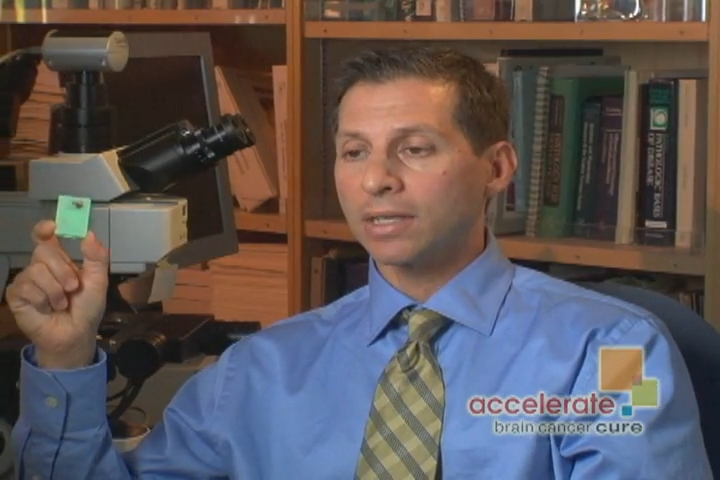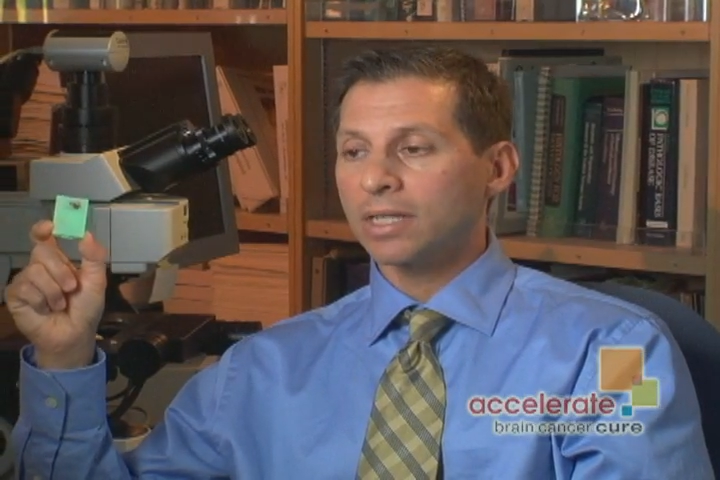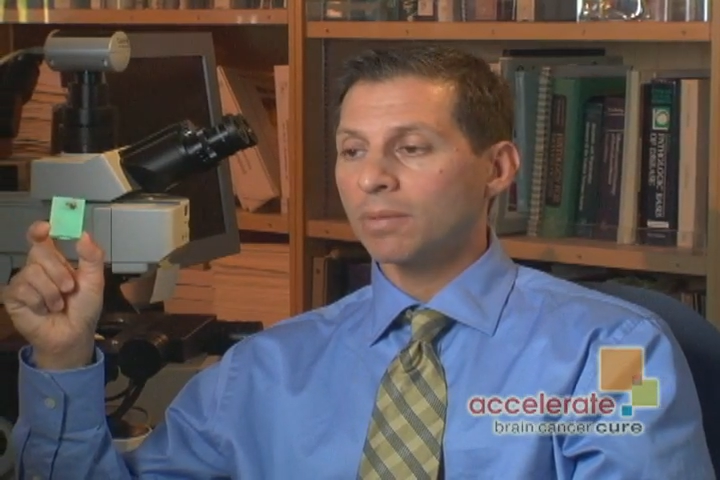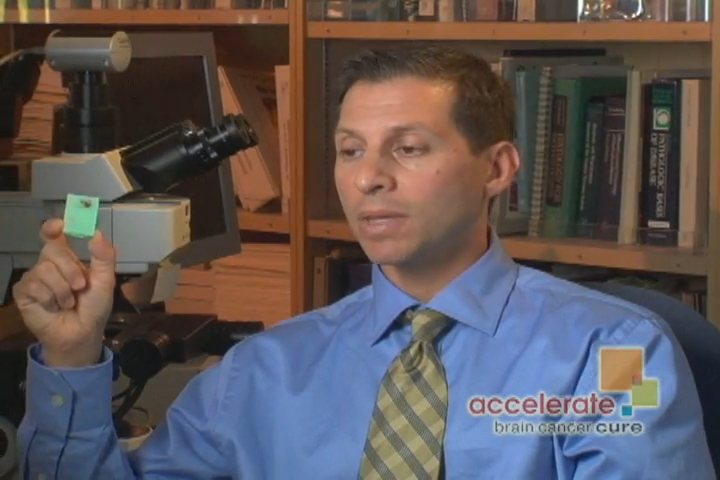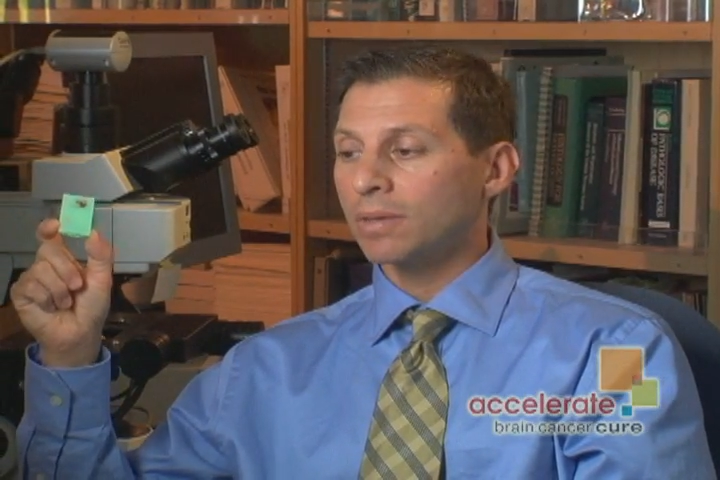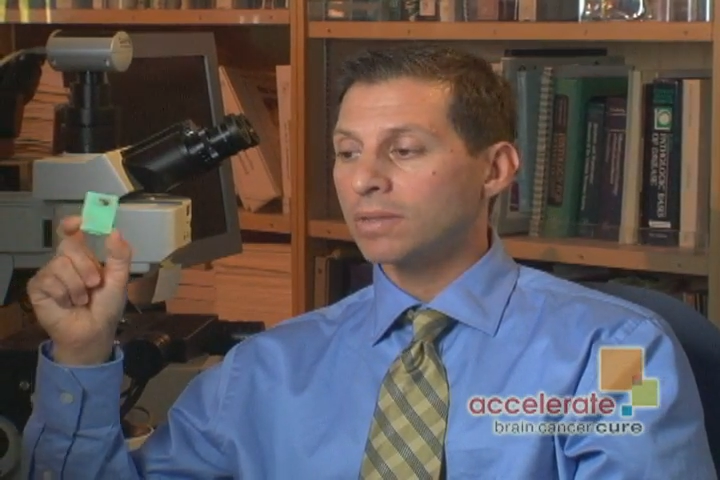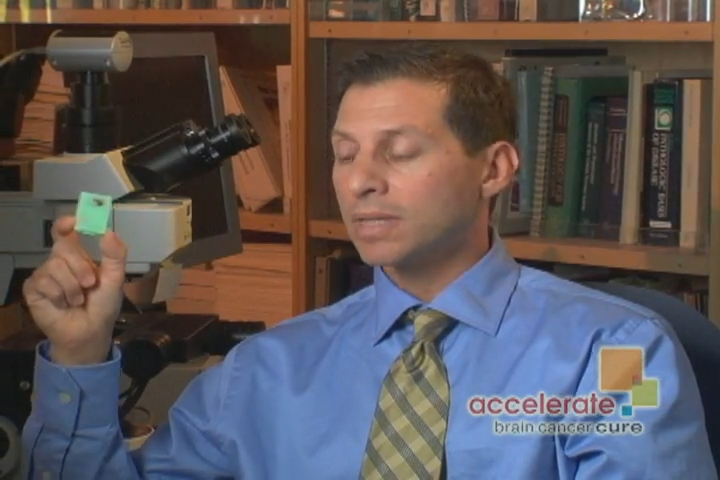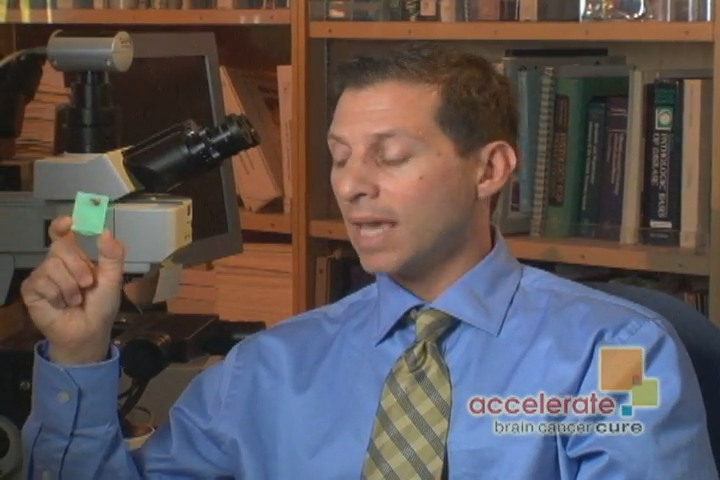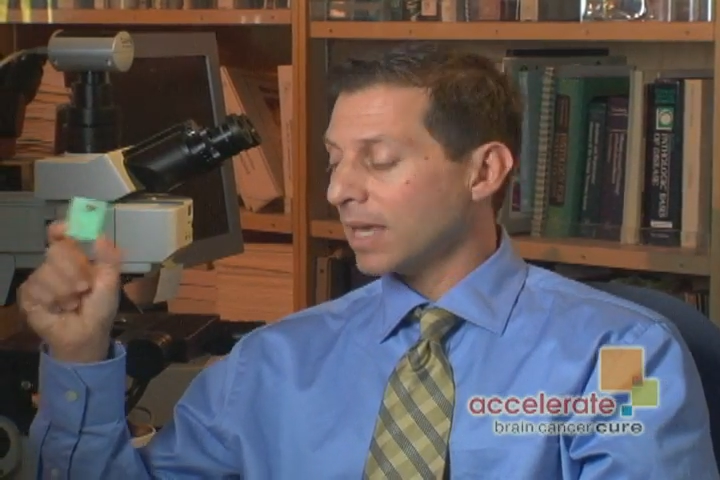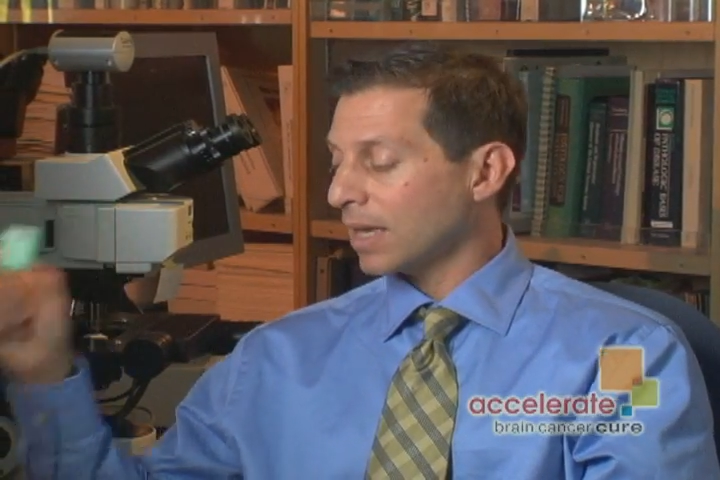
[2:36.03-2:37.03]
to be
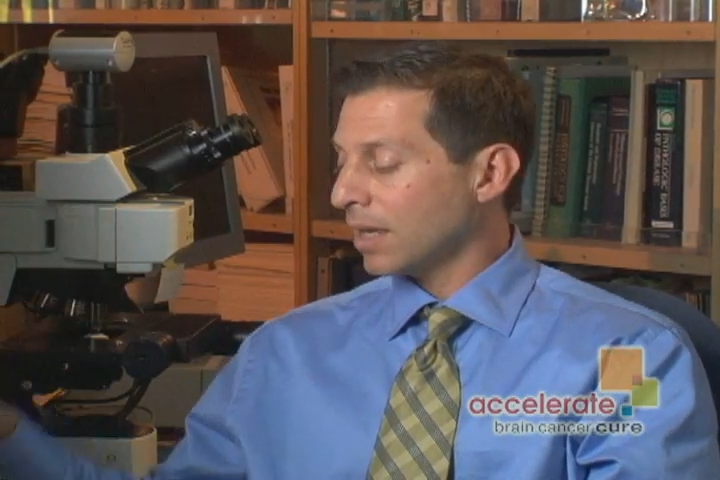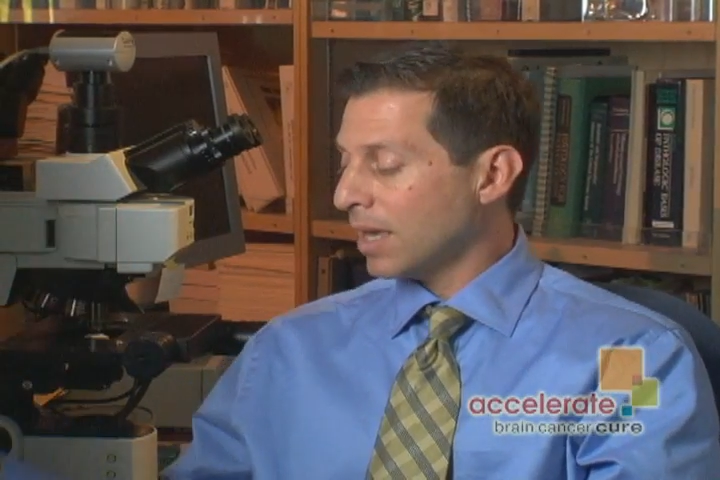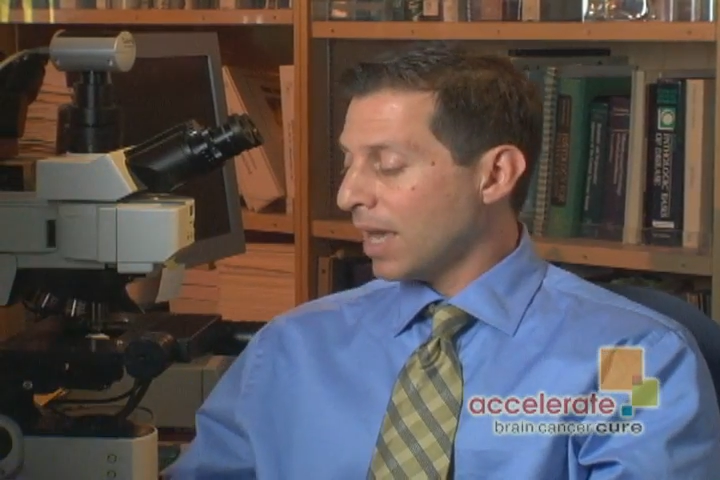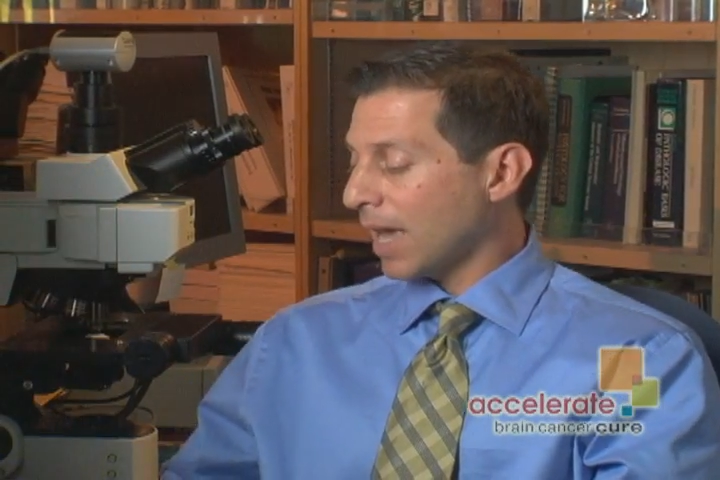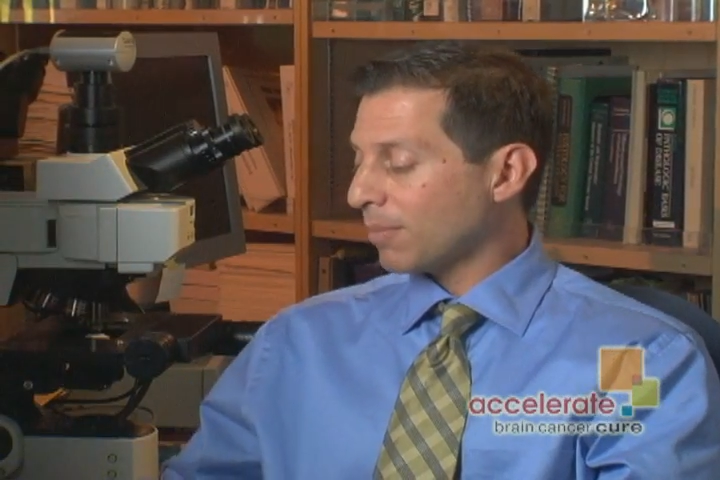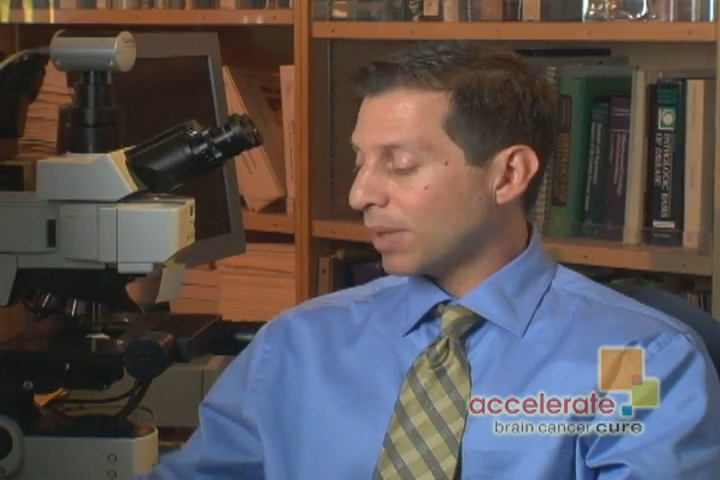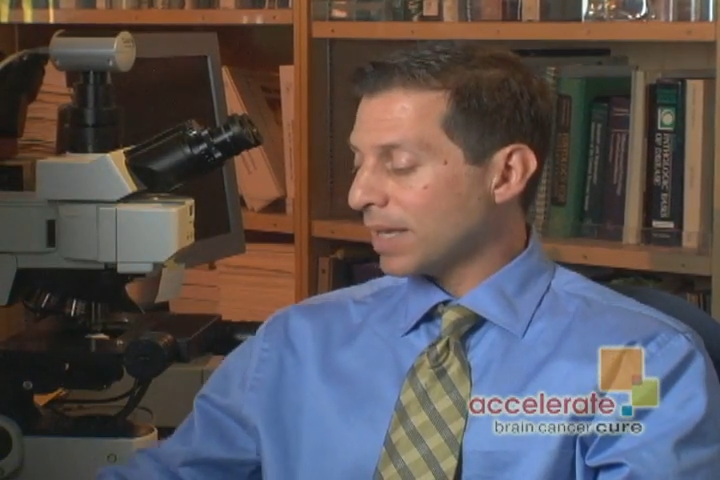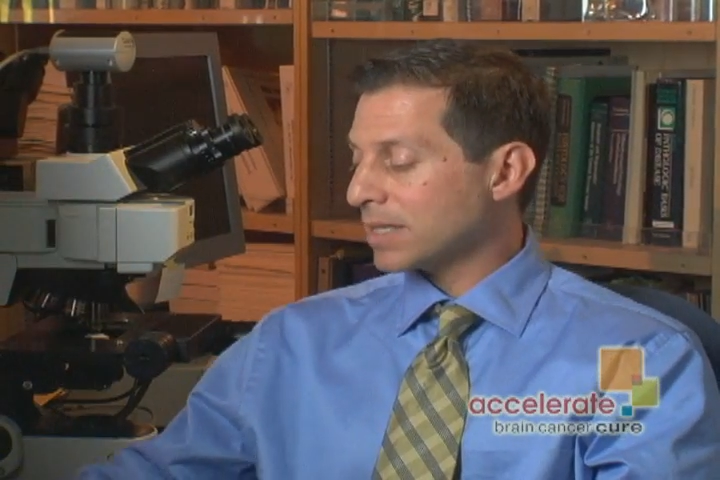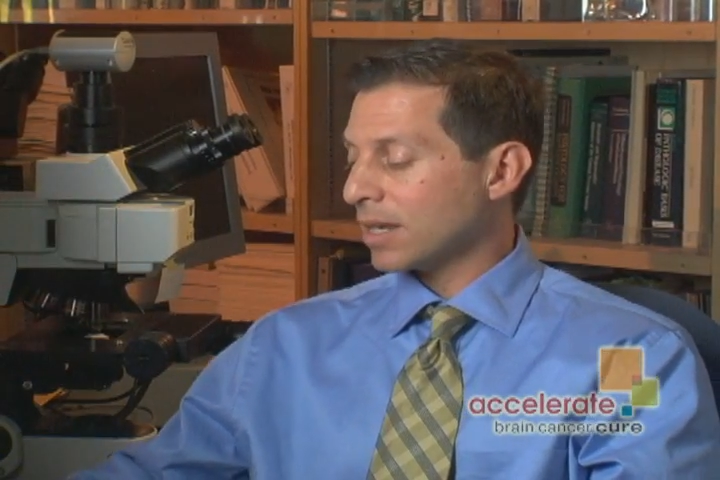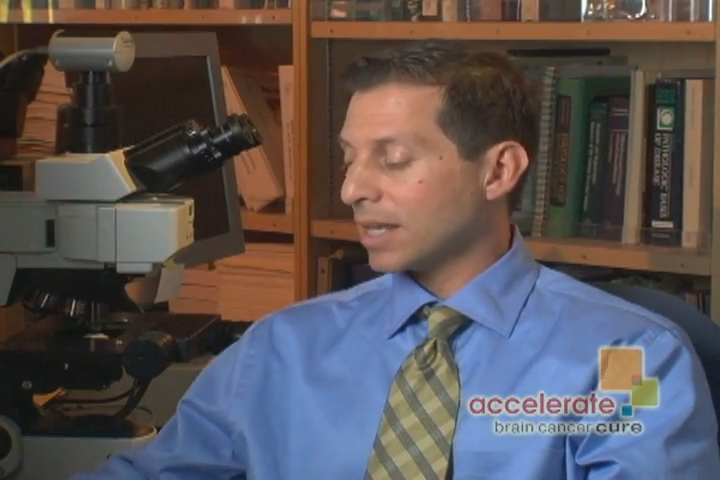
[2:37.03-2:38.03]
taken and
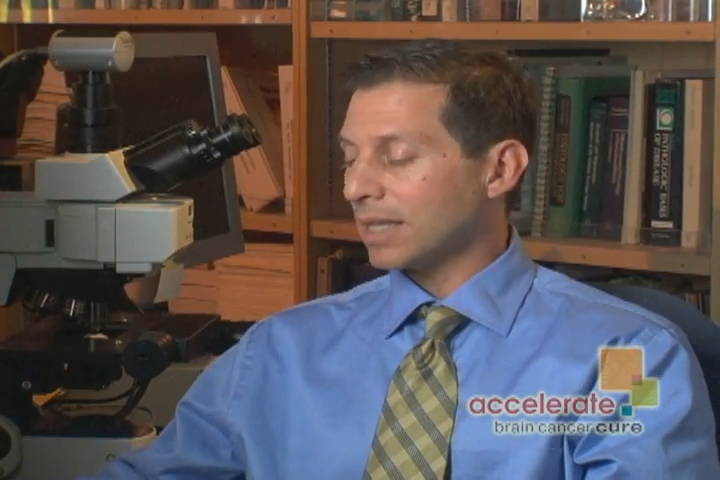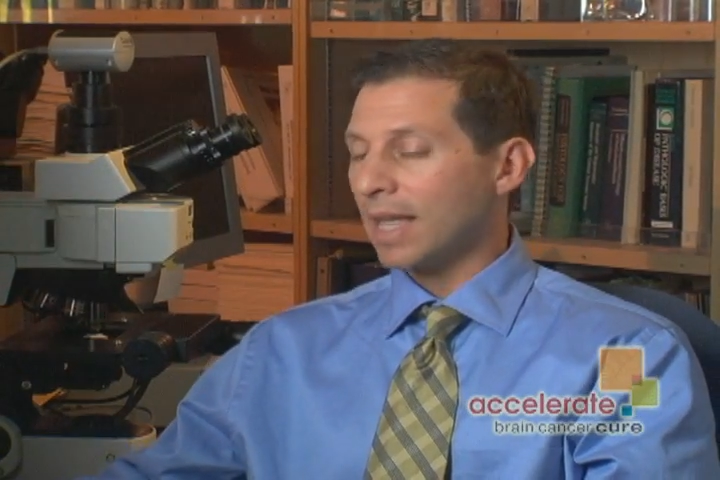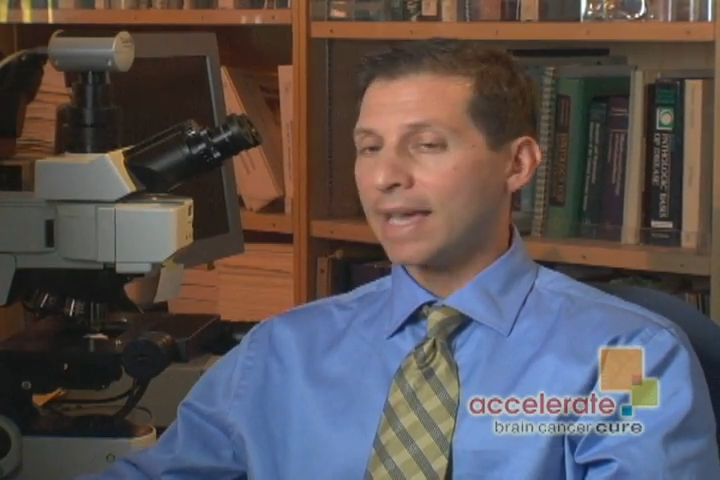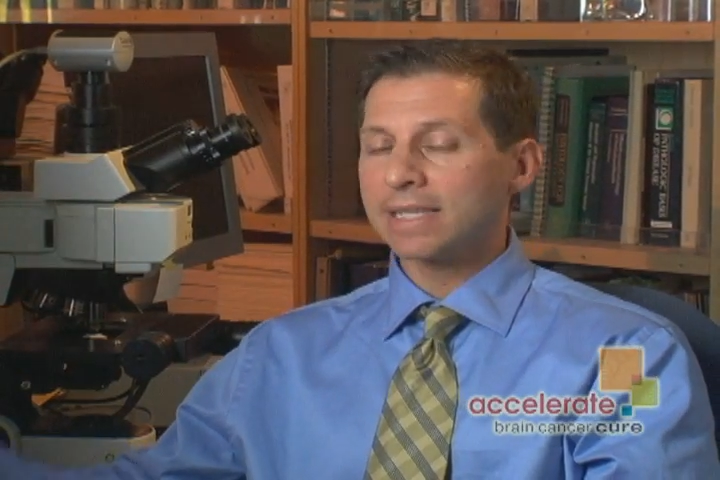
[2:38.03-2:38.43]
placed on a glass